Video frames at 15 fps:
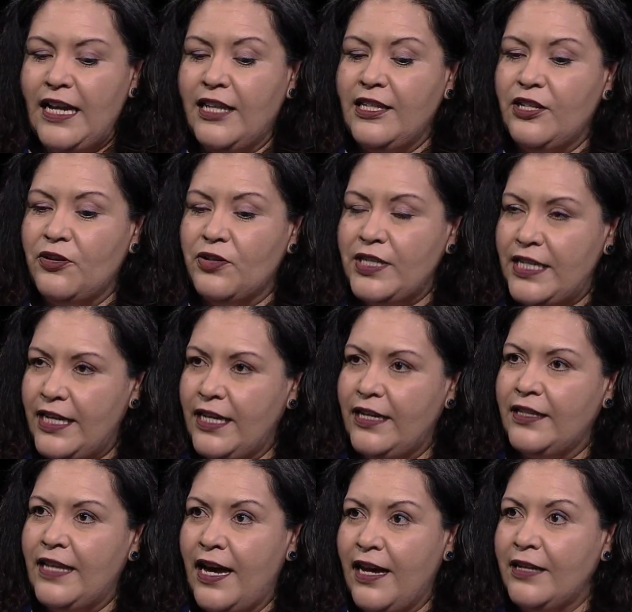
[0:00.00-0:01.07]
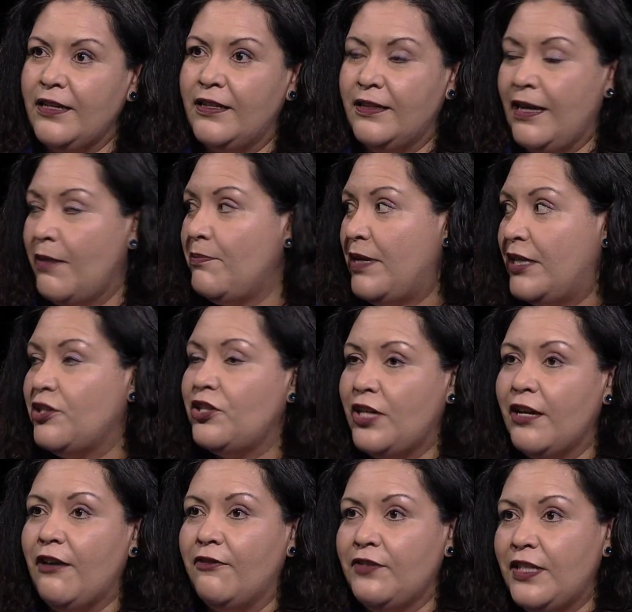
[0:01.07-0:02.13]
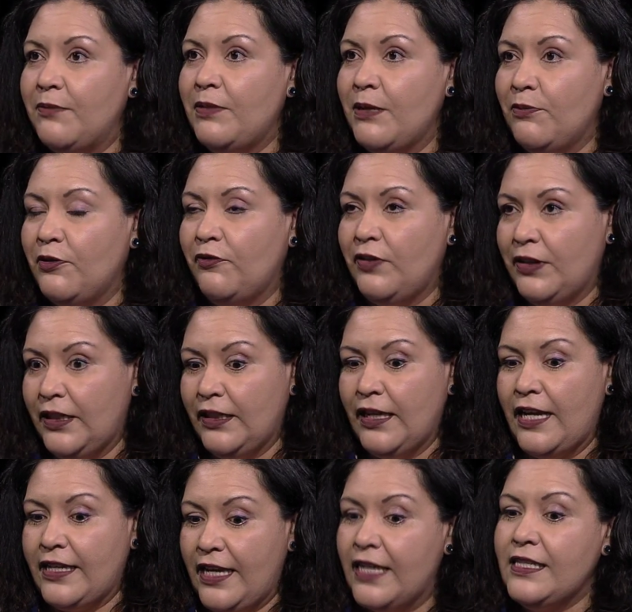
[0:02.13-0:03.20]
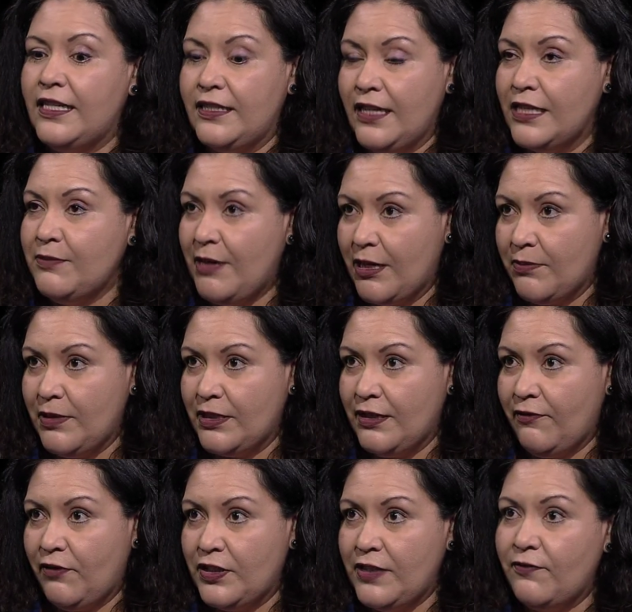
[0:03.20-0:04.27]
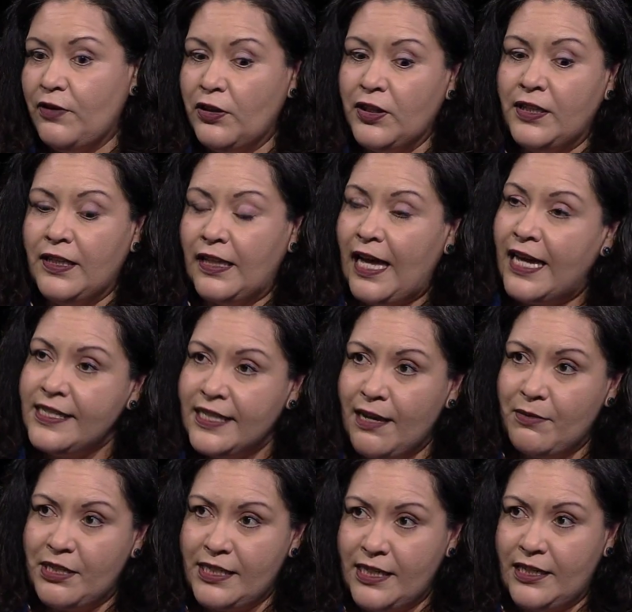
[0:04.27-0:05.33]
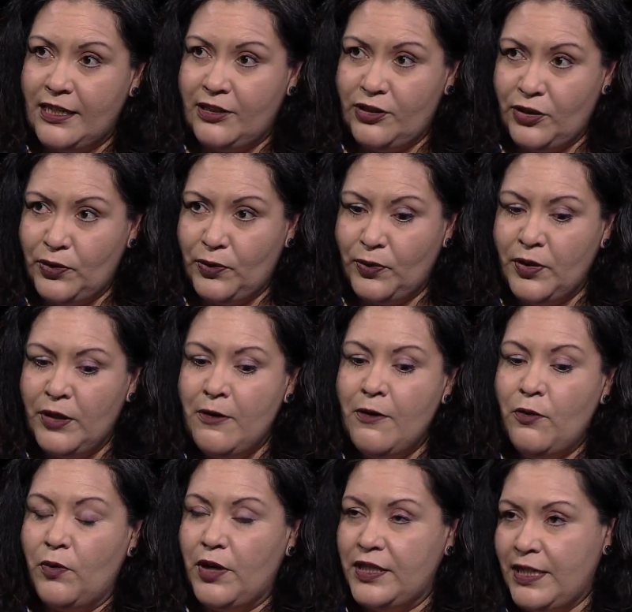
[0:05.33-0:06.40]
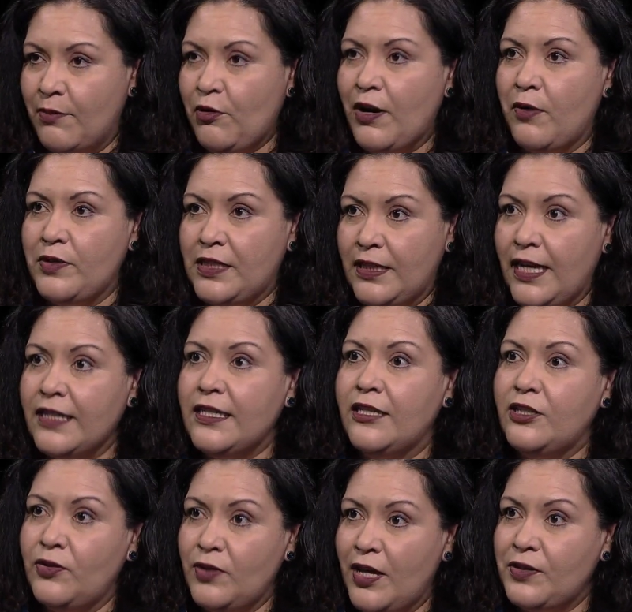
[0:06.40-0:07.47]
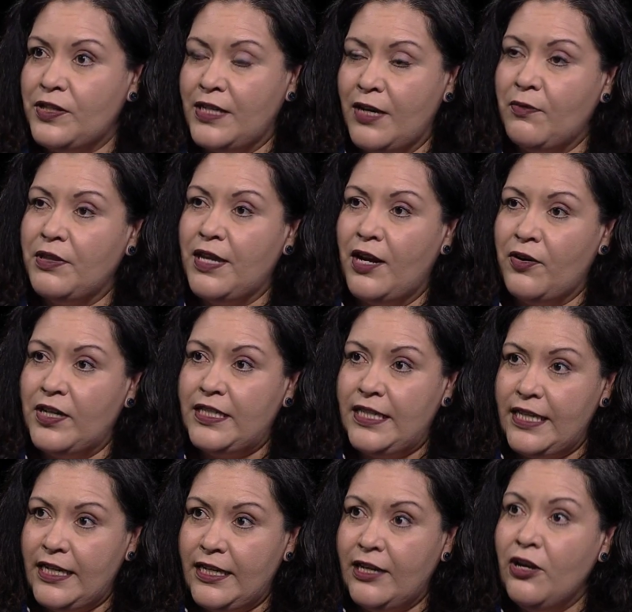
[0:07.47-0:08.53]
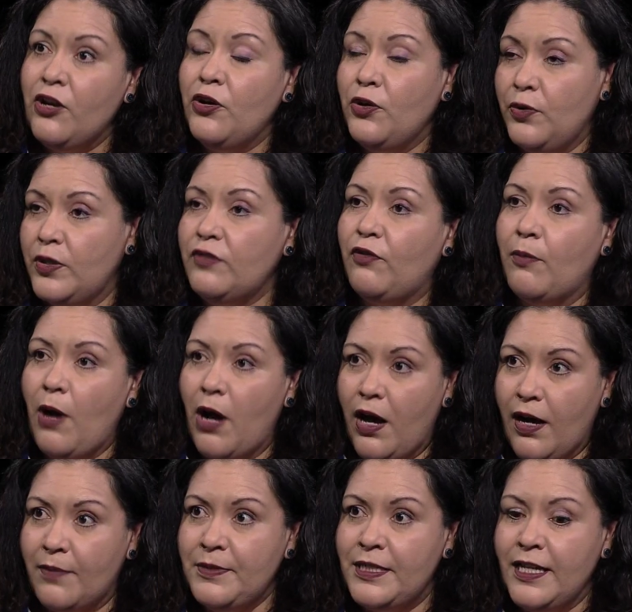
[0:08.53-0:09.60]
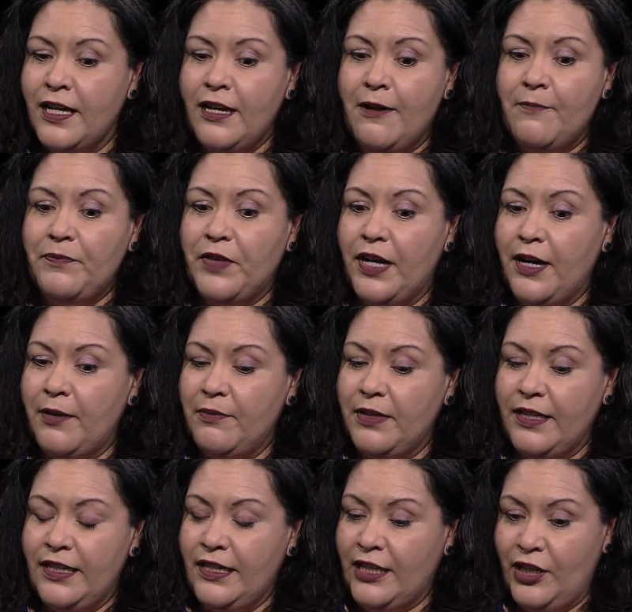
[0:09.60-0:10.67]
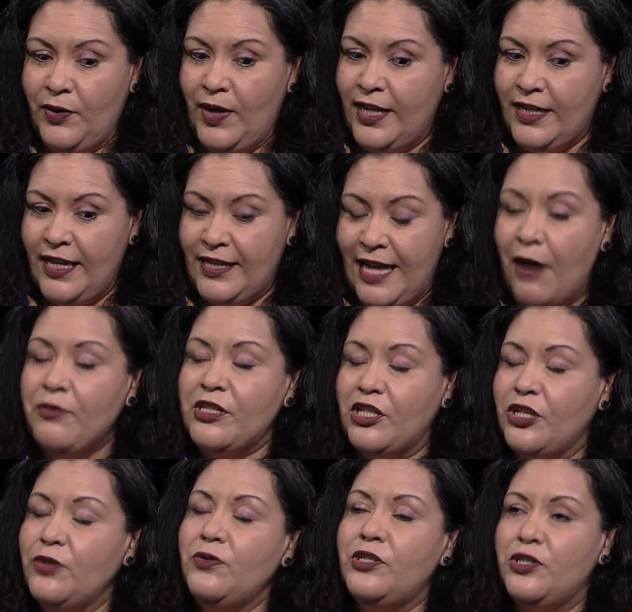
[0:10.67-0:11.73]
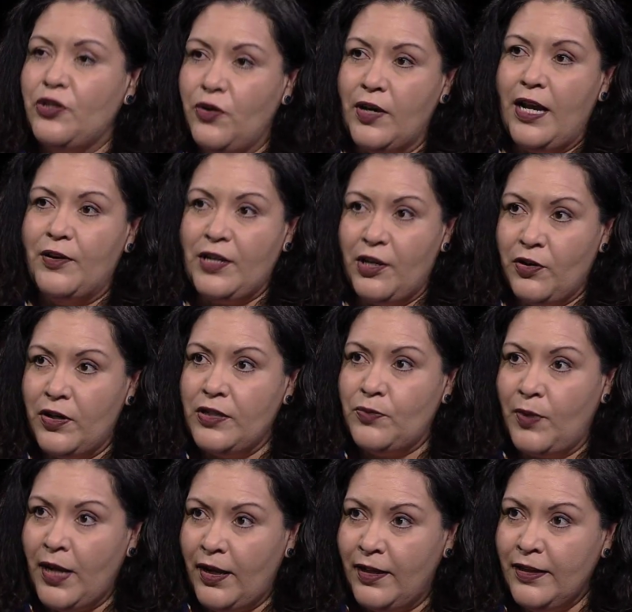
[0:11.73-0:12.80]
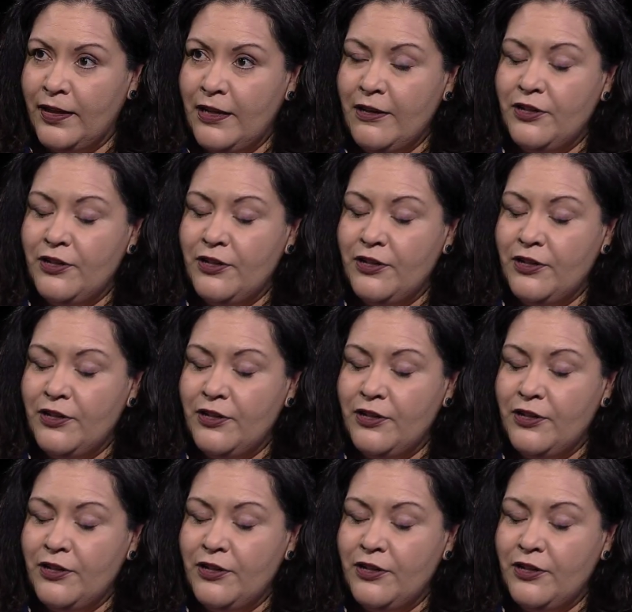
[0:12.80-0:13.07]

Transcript: And I think you're seeing that big shift and people feeling like, yes, it does make a big difference. If you look at the last time in CD2, where a Democrat was elected, 2008 with Harry Teague, who was from Hobbs, and that was a huge turnout year as well.